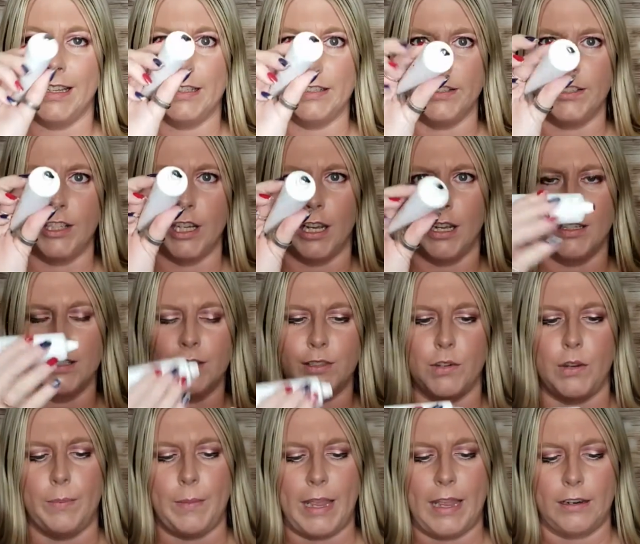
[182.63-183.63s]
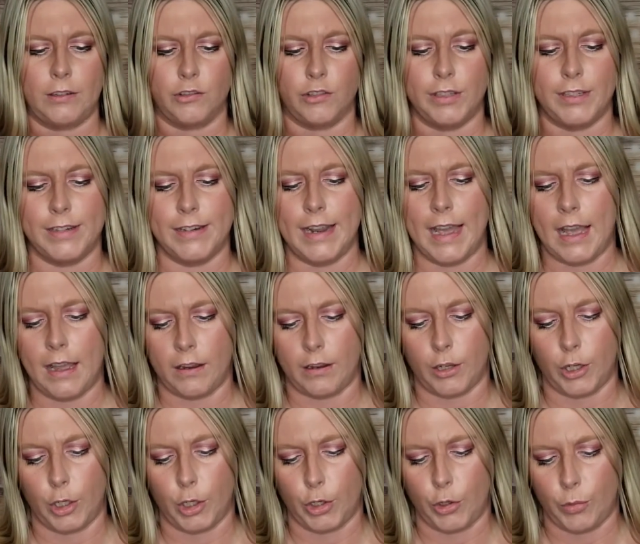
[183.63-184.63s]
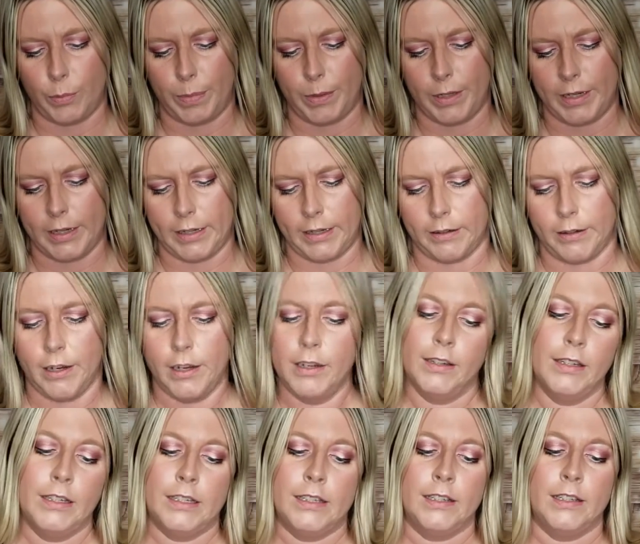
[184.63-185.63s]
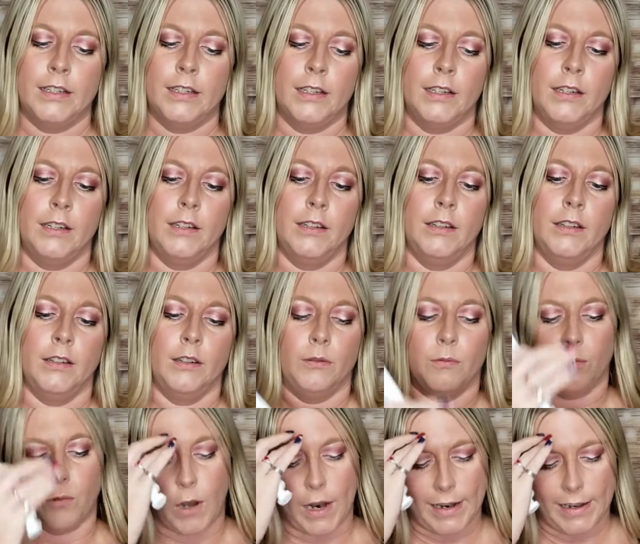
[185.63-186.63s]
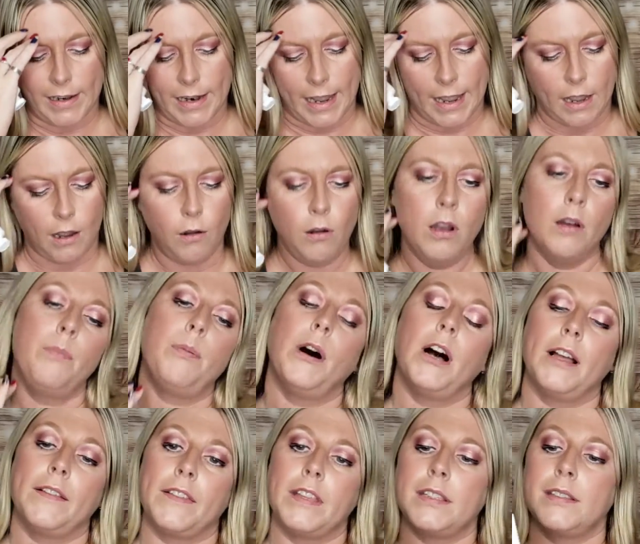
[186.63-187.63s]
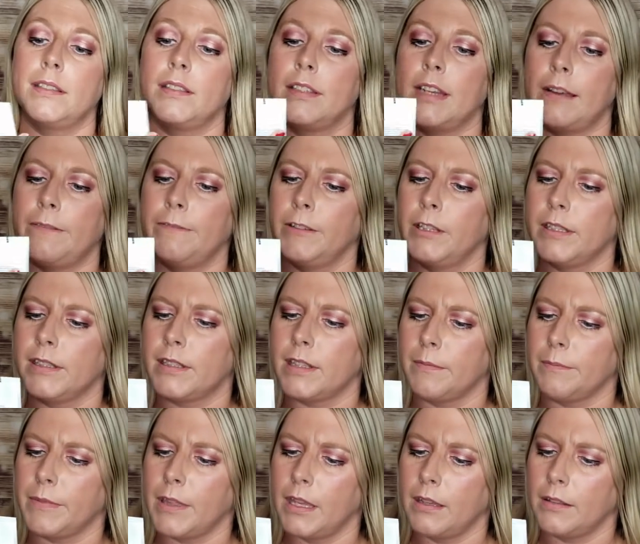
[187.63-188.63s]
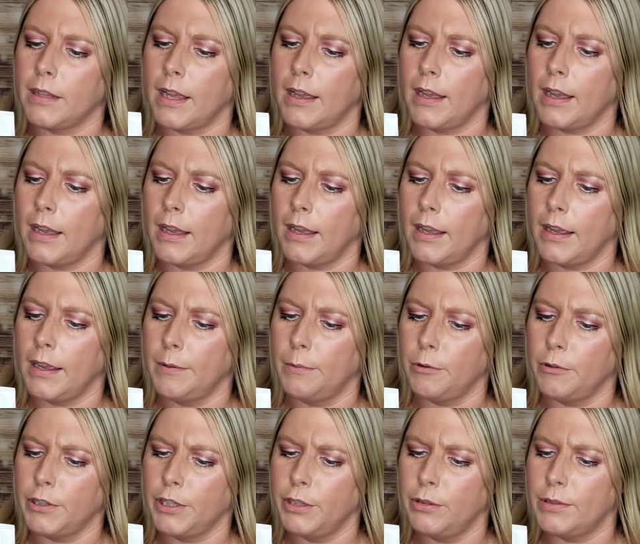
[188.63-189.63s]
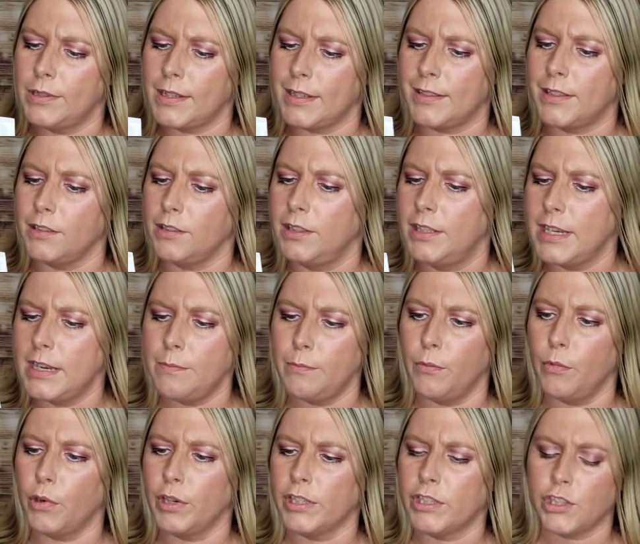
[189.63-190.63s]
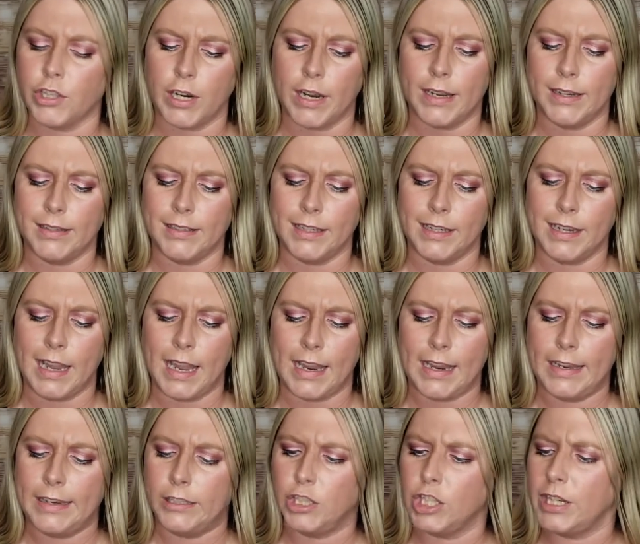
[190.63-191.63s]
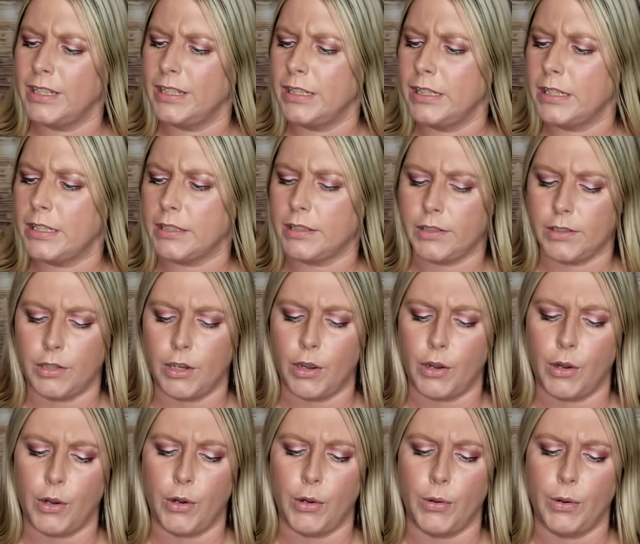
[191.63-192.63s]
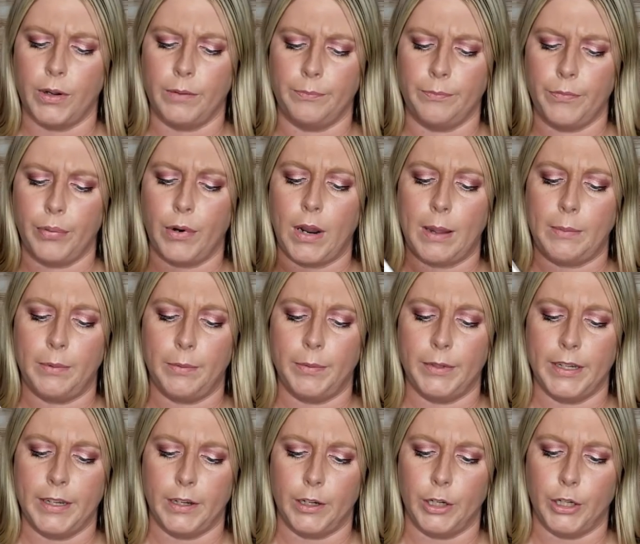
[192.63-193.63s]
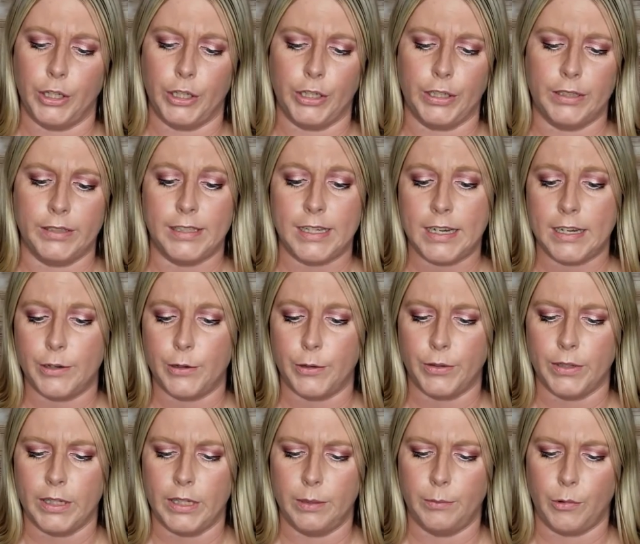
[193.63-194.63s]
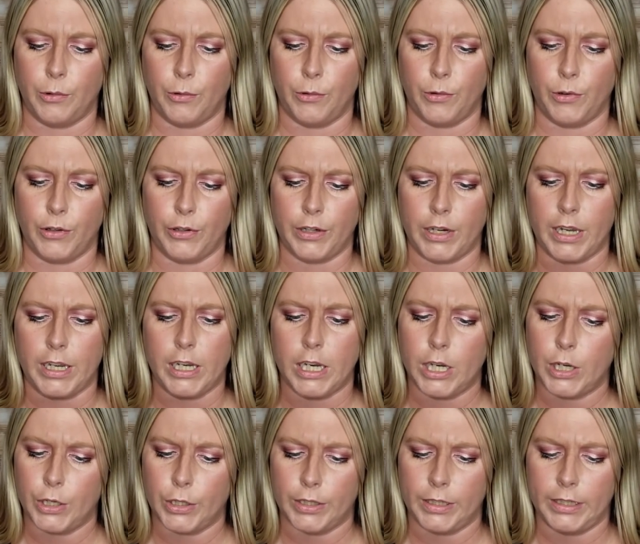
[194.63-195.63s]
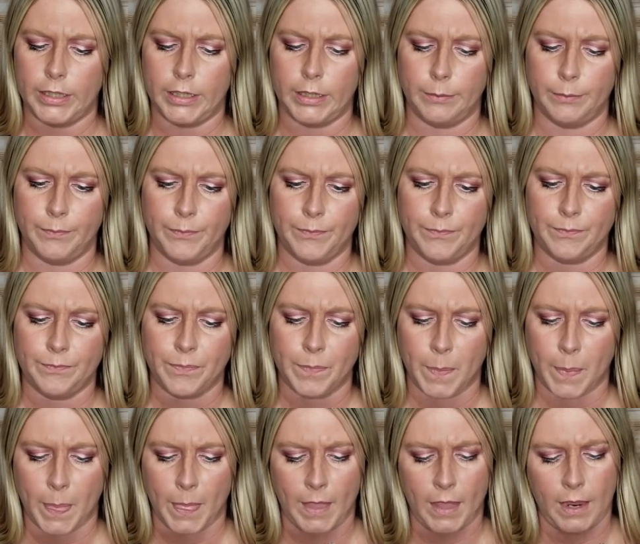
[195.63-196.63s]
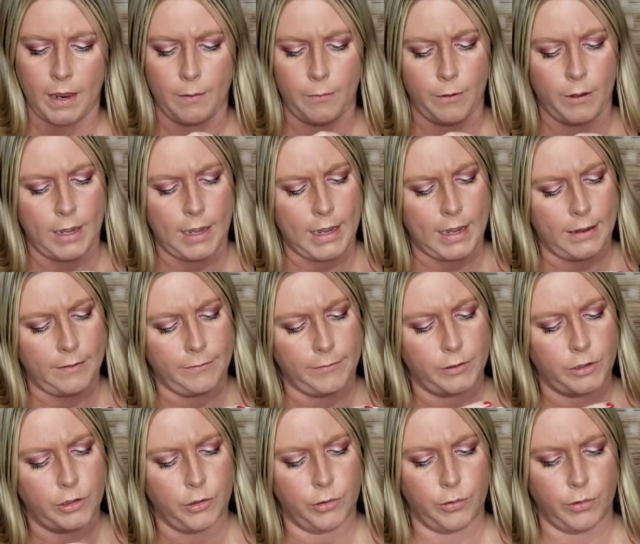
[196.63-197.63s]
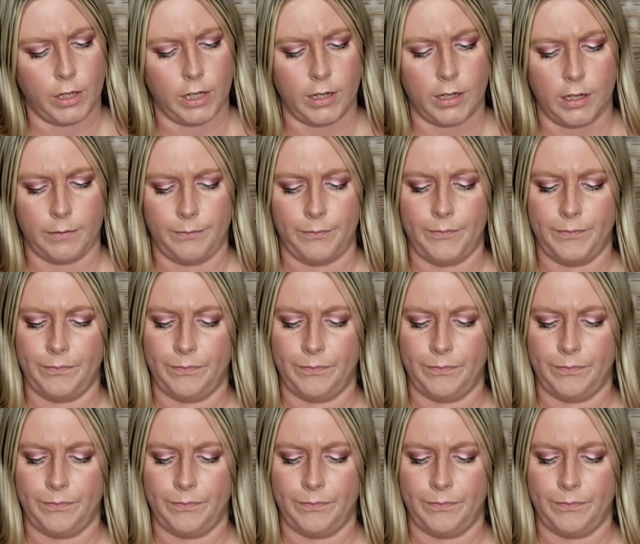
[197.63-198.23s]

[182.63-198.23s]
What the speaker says: It does, so I'm actually not going to open it right now, but this is definitely something that I will use. It's a deep moisturizing agent, so probably a good day cream or night cream. I will have to